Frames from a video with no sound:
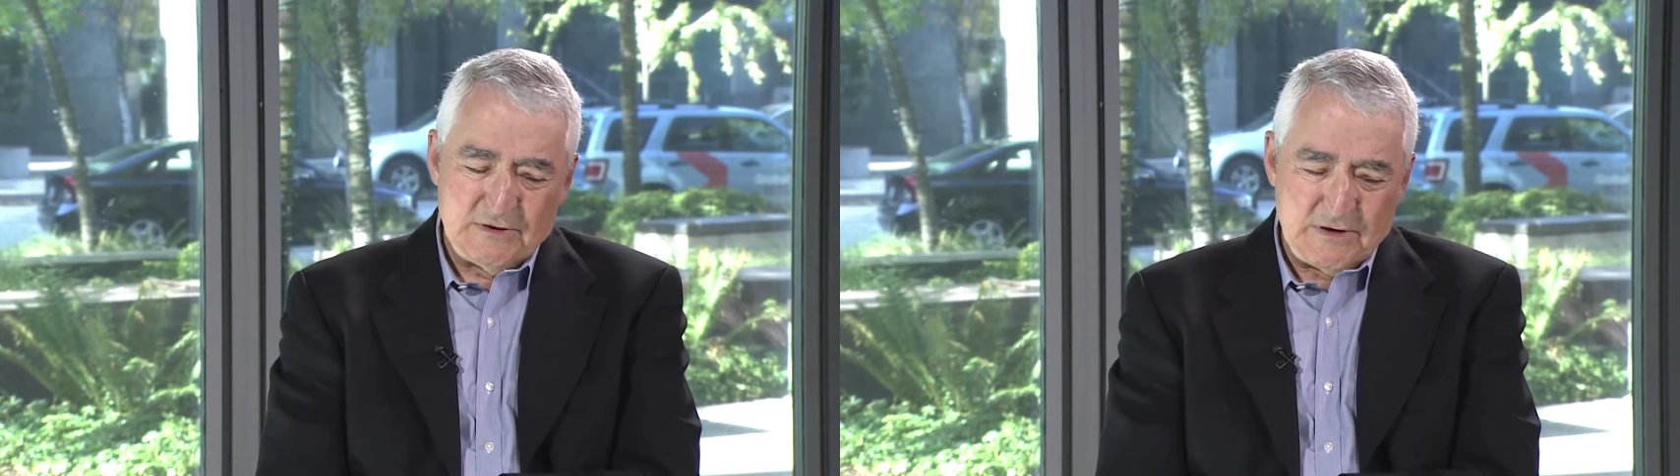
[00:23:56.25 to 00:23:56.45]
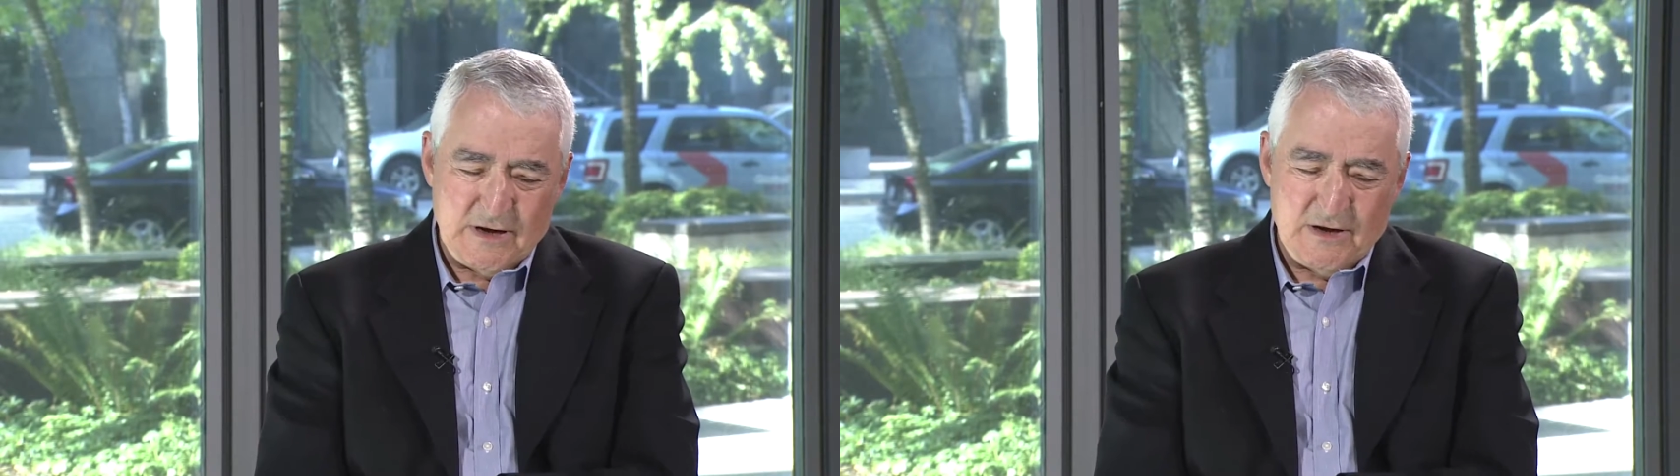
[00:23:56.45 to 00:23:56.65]

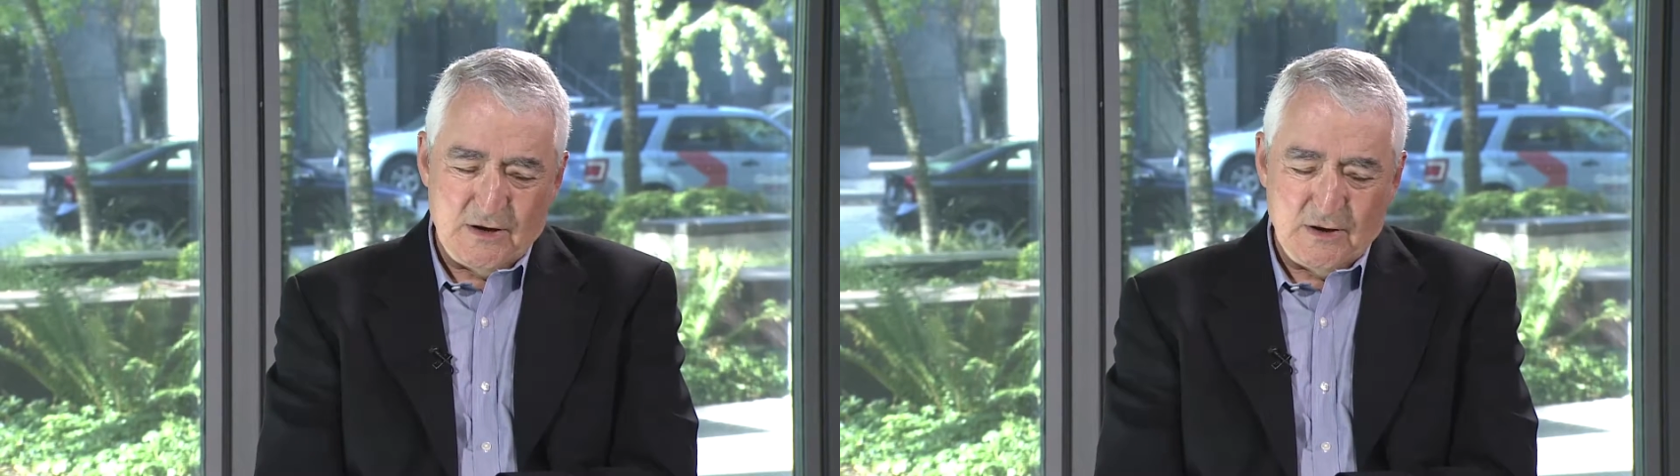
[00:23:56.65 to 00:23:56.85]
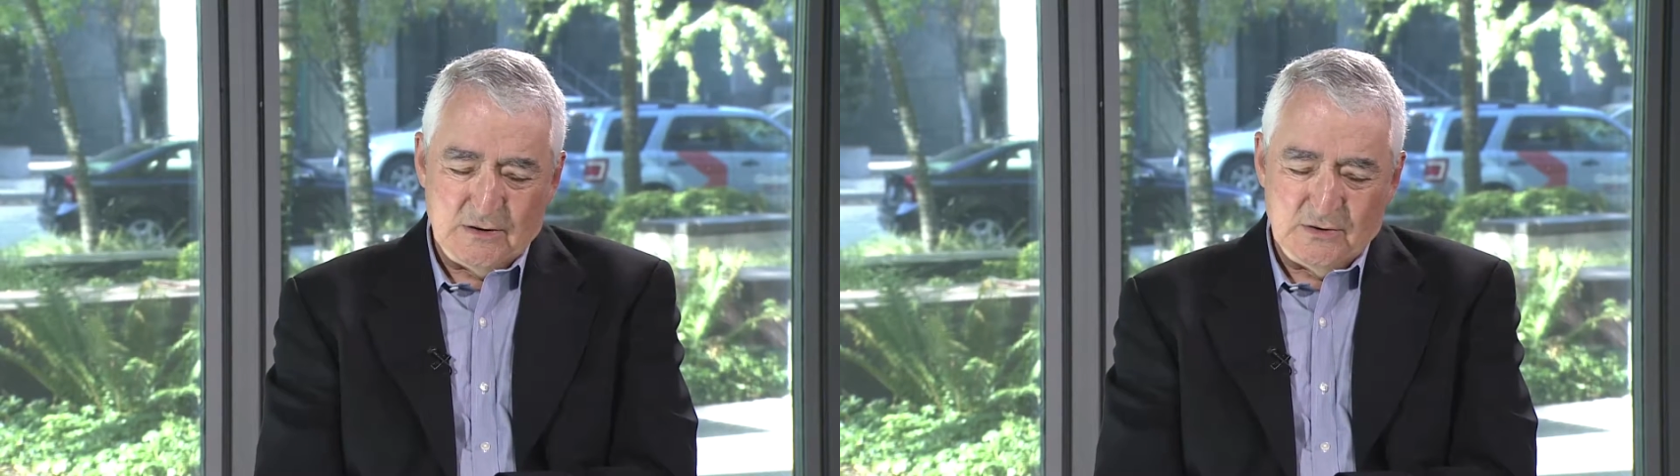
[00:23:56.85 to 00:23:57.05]

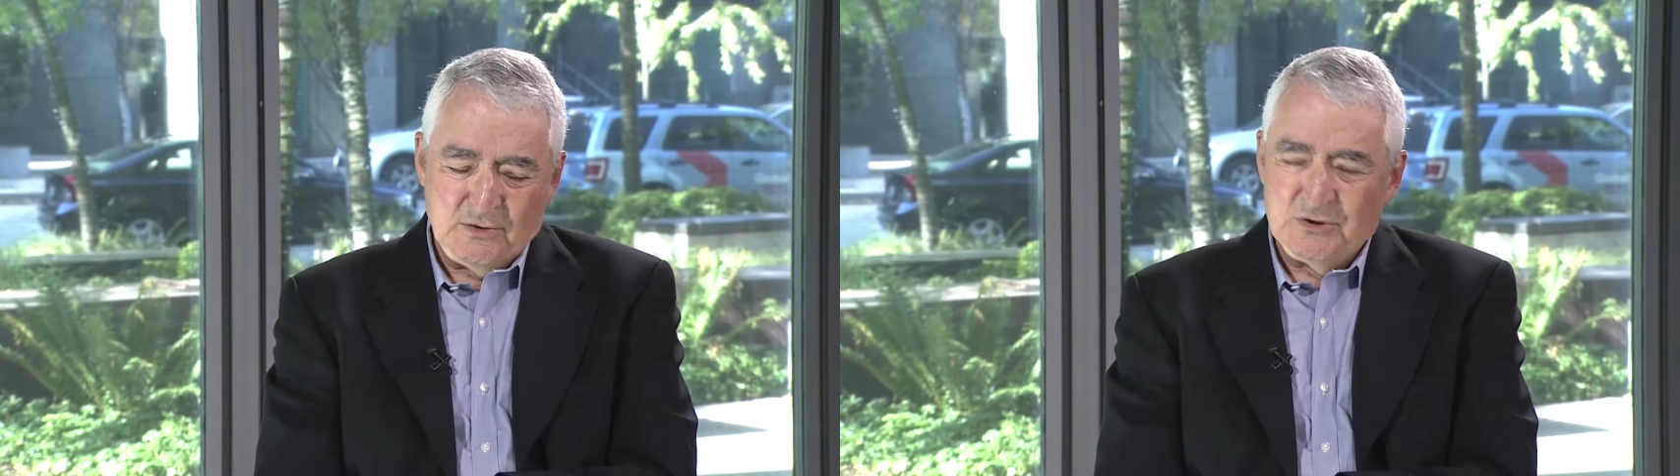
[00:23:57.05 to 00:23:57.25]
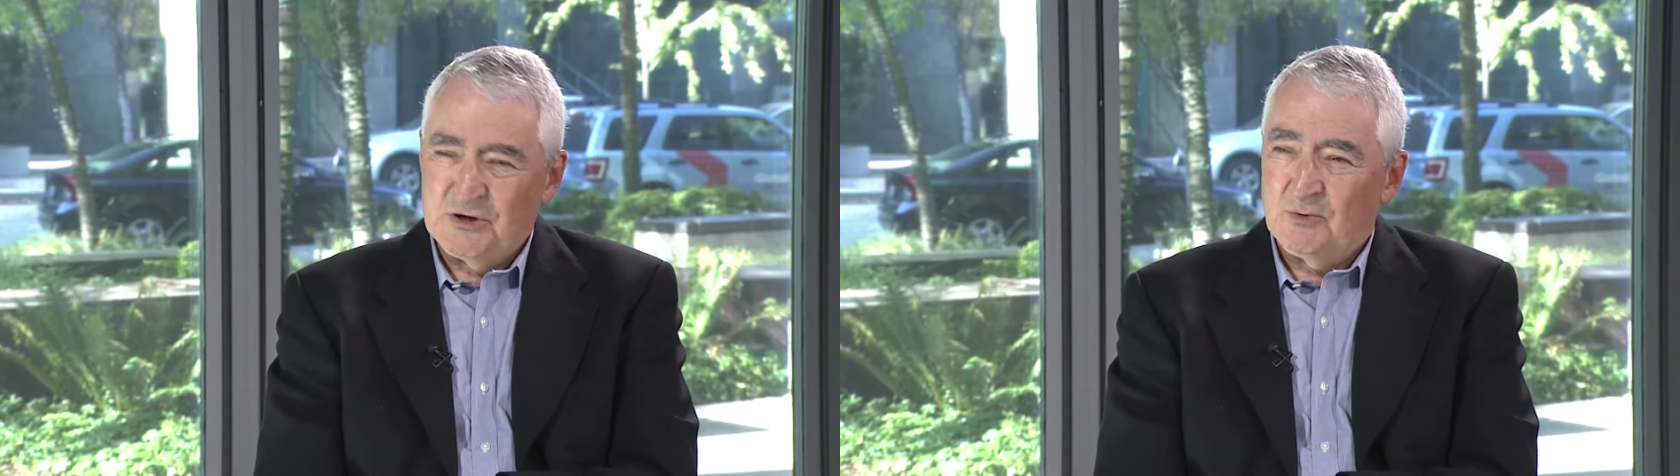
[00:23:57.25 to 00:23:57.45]

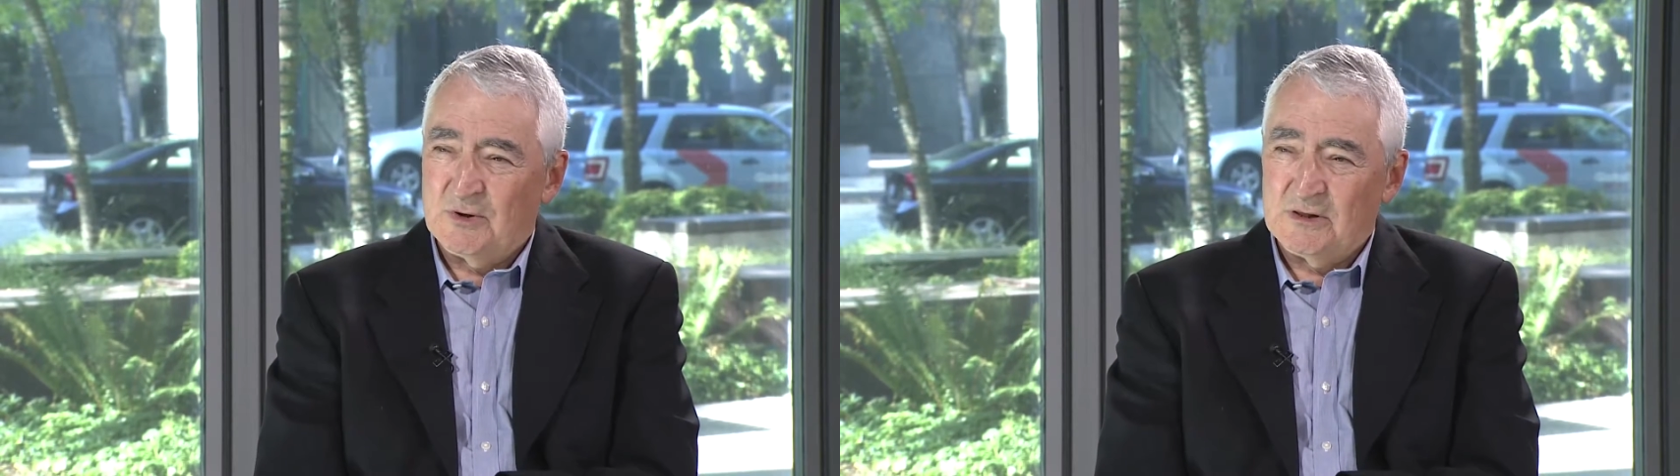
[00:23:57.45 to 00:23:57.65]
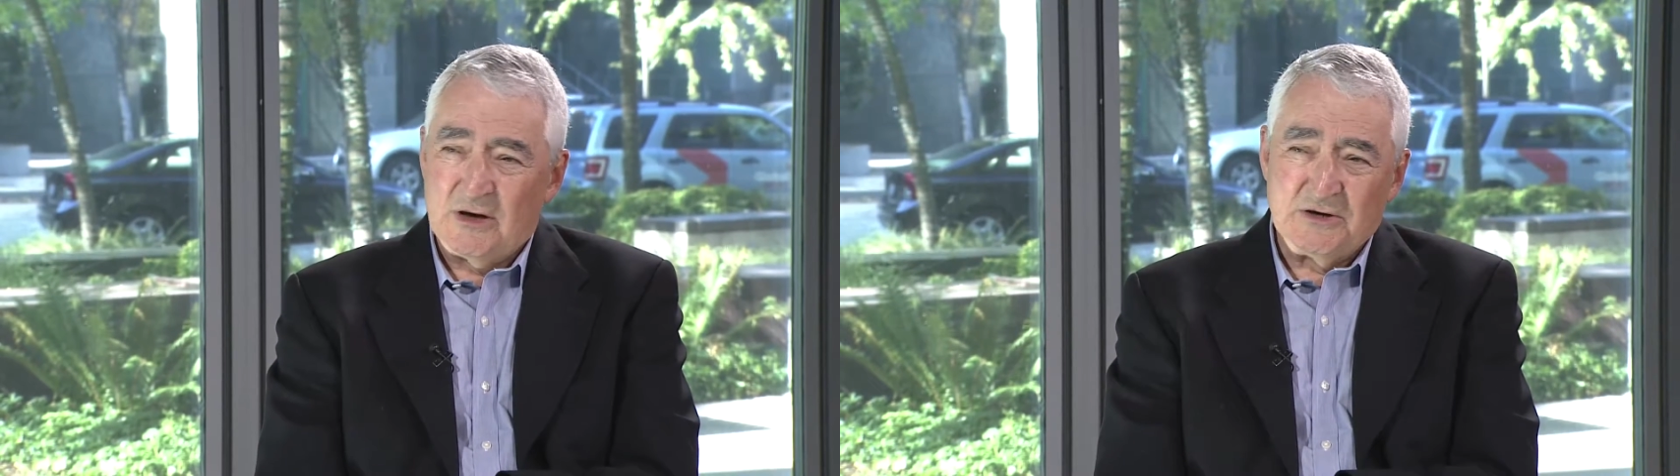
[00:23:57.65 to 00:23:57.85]
who deal
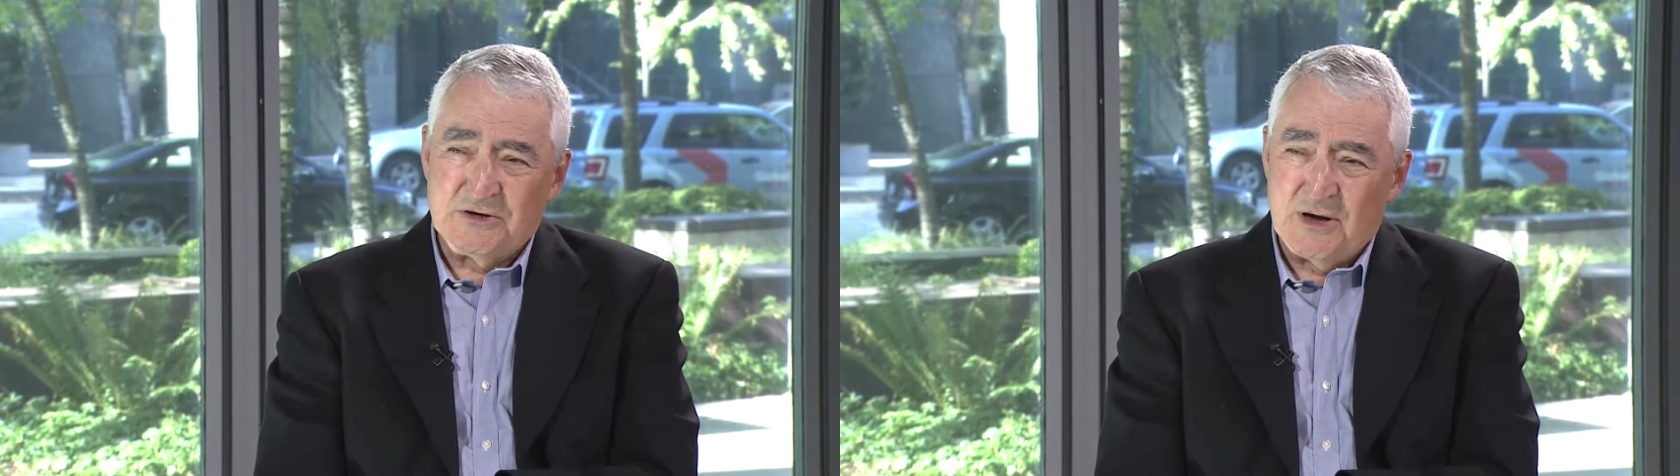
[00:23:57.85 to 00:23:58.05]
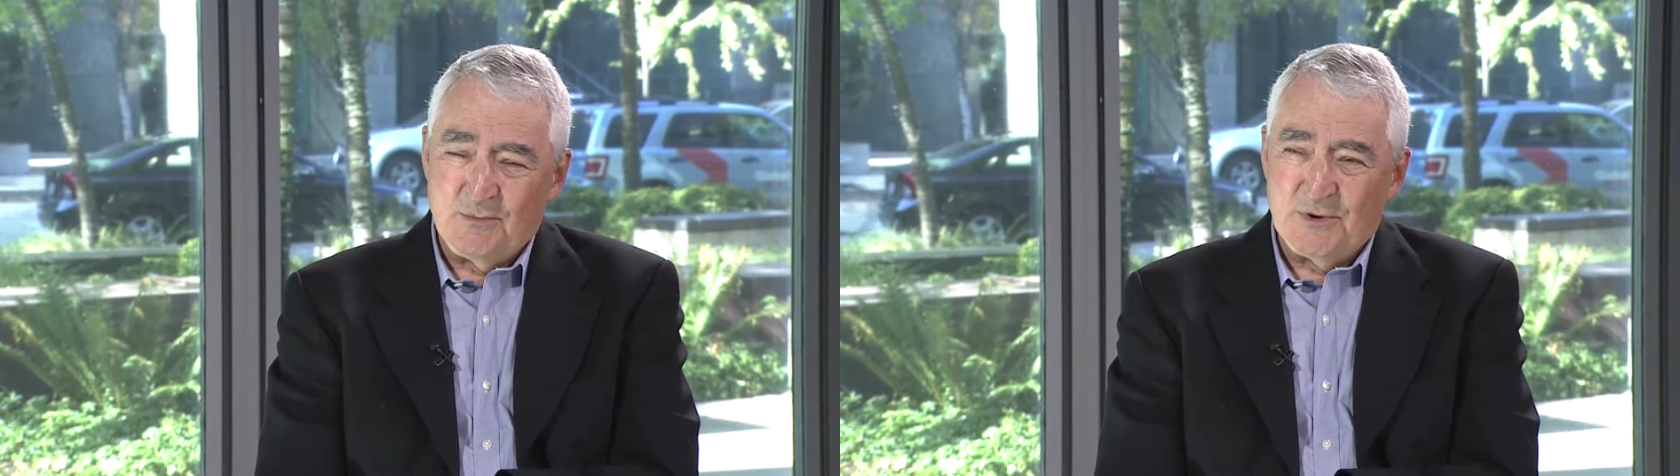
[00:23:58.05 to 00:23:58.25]
with
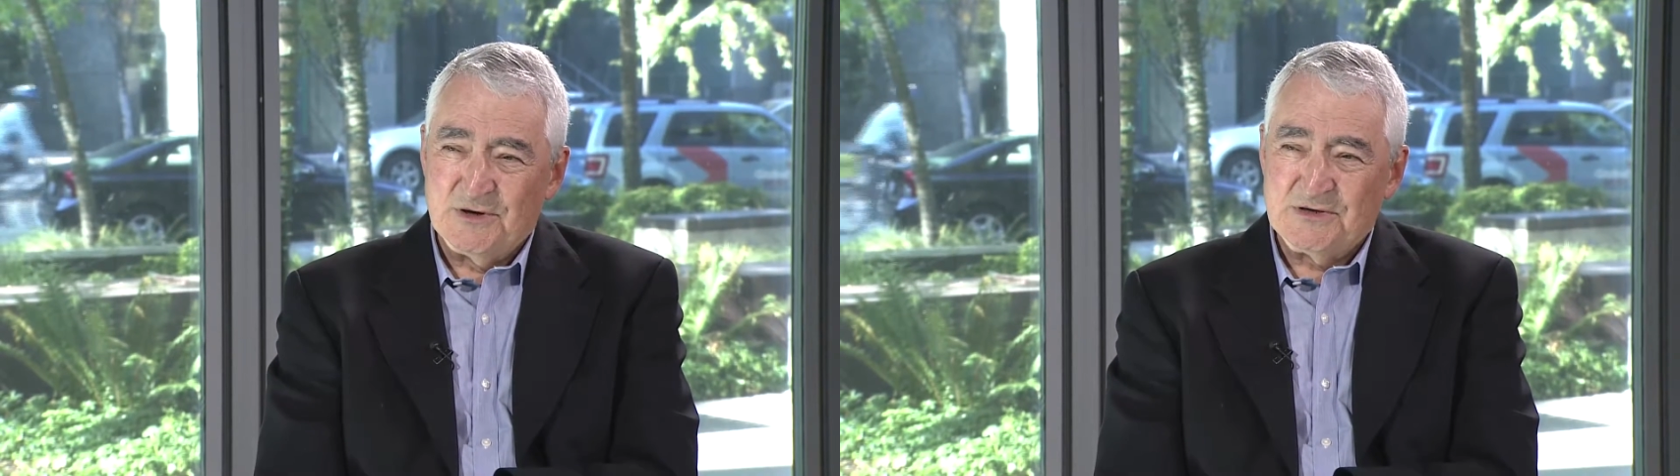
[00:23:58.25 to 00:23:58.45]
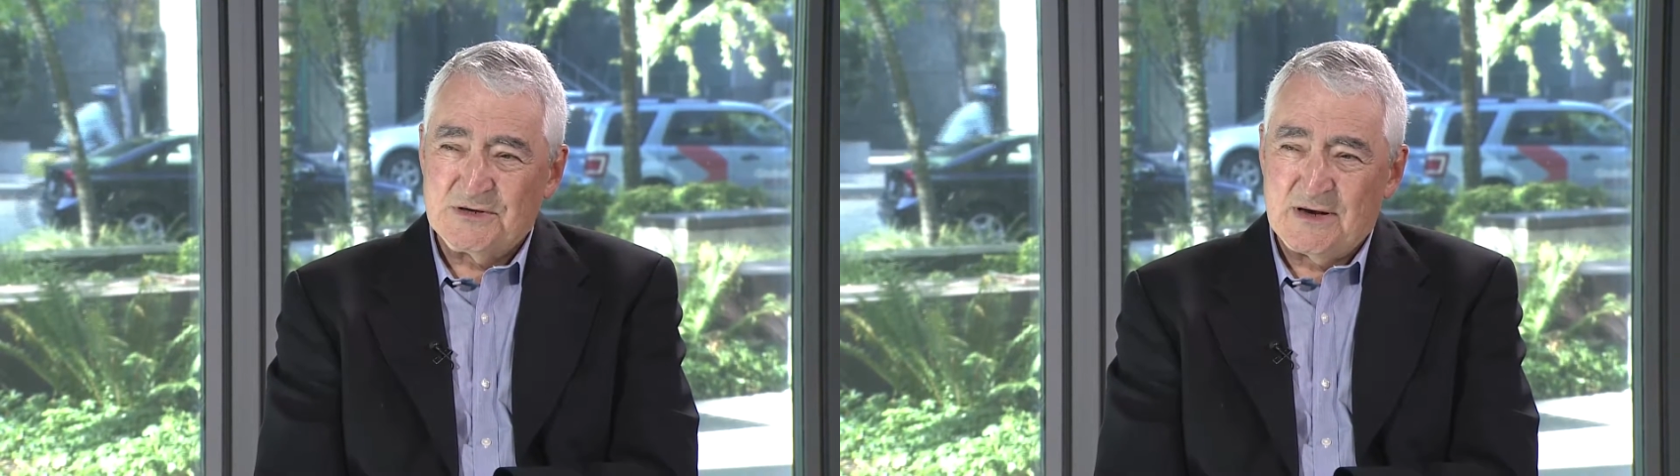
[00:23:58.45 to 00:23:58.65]
large numbers,